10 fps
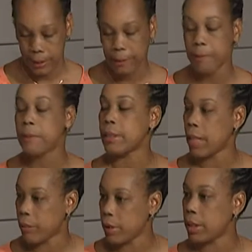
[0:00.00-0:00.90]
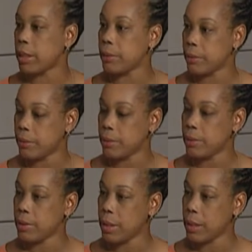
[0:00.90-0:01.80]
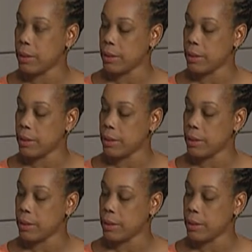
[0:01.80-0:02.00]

to those resources. Definitely. That's wonderful. Yes.